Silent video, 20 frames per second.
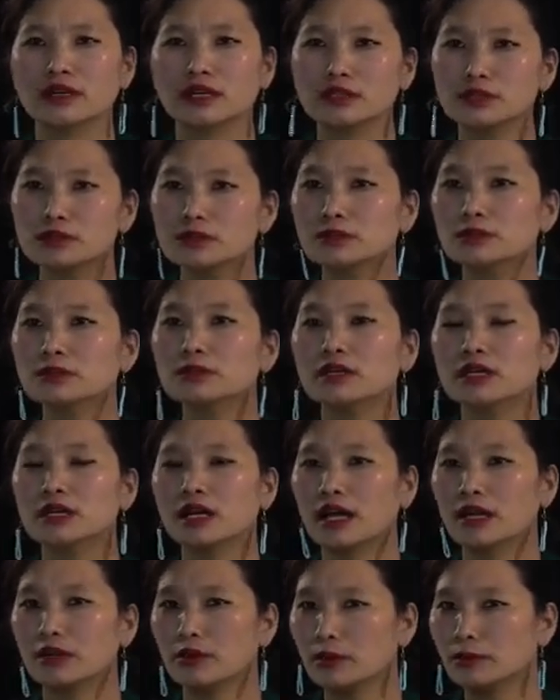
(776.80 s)
And so
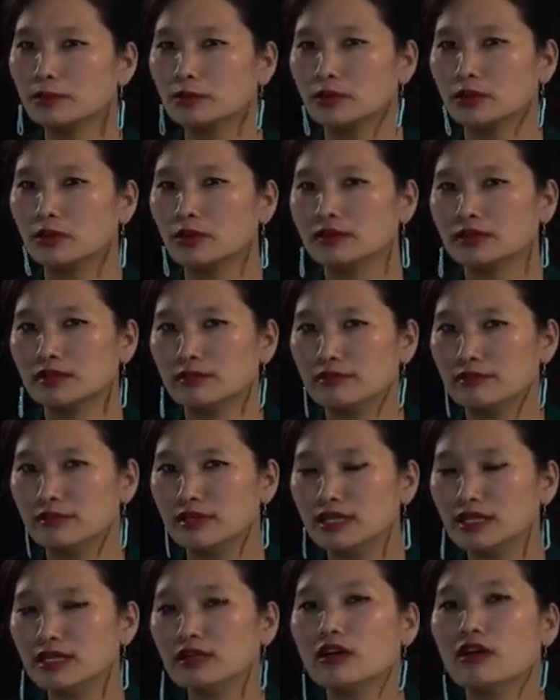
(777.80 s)
I hope you got the
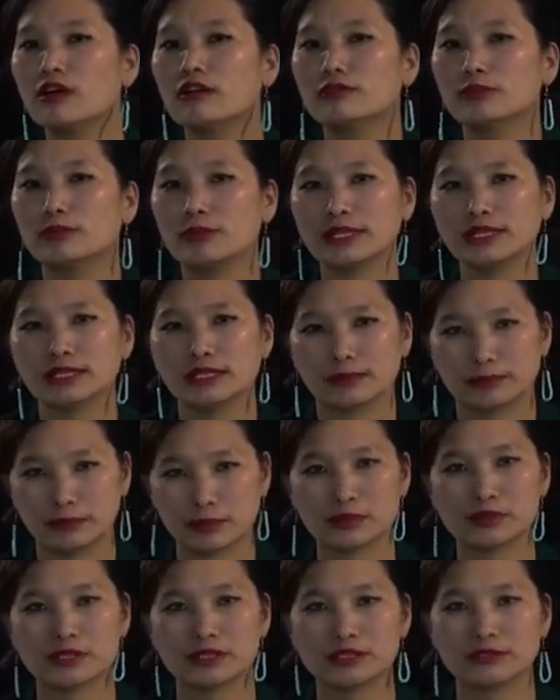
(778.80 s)
meaning of what a
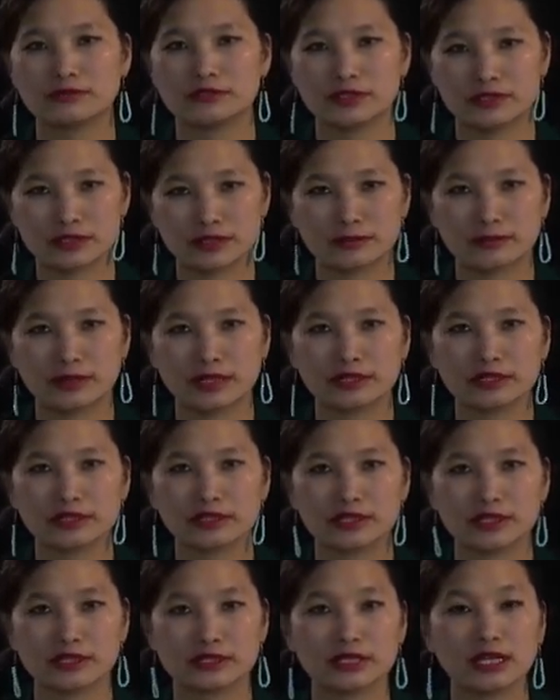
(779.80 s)
possessive determiner
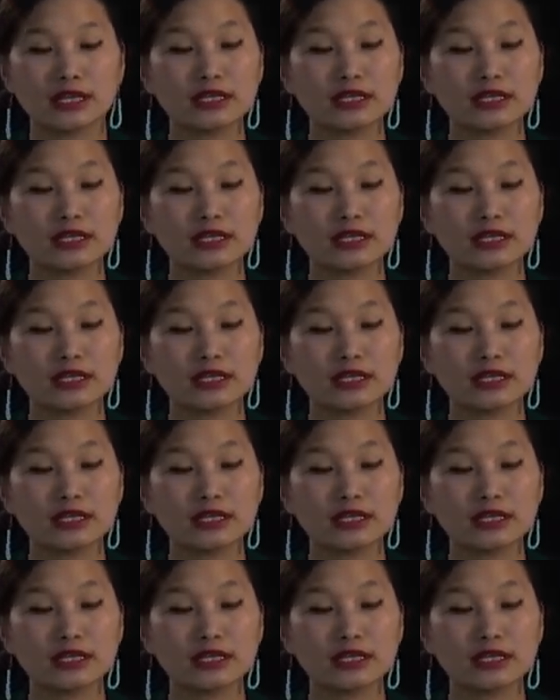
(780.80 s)
is.